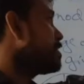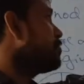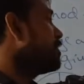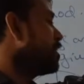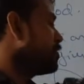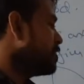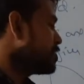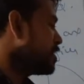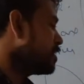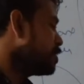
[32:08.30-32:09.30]
of the
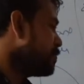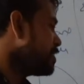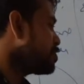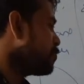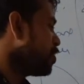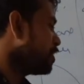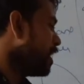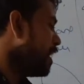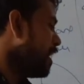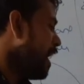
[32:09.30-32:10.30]
curvature depends upon
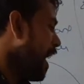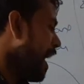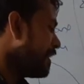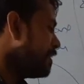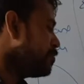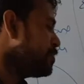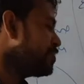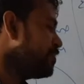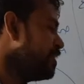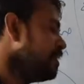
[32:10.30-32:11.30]
the angle
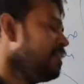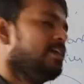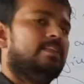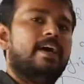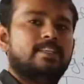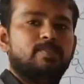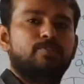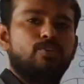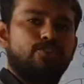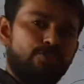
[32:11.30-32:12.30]
between the
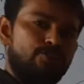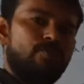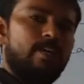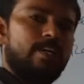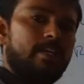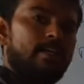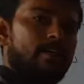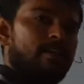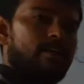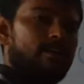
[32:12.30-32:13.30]
asymptotes. Usually
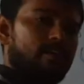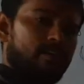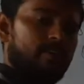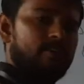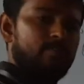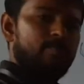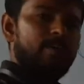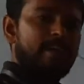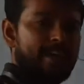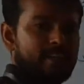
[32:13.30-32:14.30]
it will be
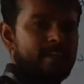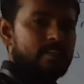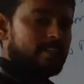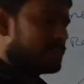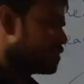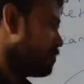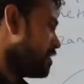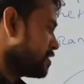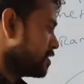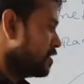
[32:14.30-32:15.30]
90 degrees,
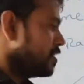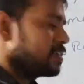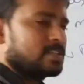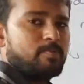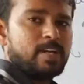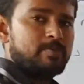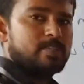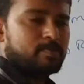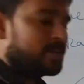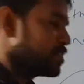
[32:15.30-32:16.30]
but sometimes
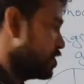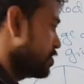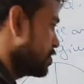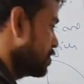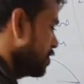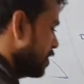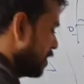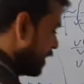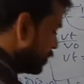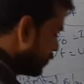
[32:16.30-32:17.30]
it may change.
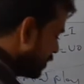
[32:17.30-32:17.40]
Next one